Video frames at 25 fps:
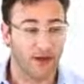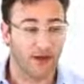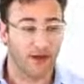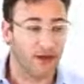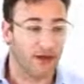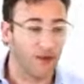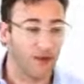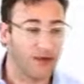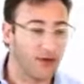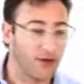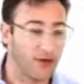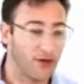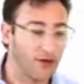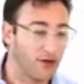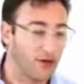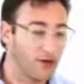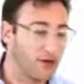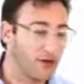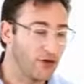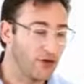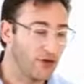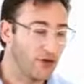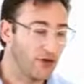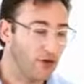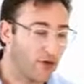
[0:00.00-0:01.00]
the
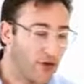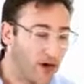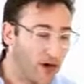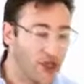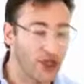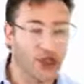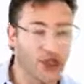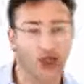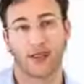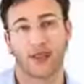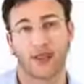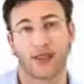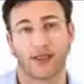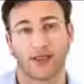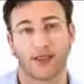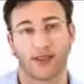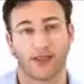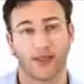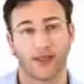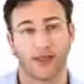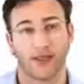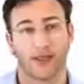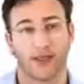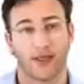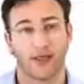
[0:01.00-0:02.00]

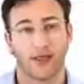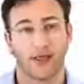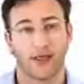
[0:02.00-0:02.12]
gracious,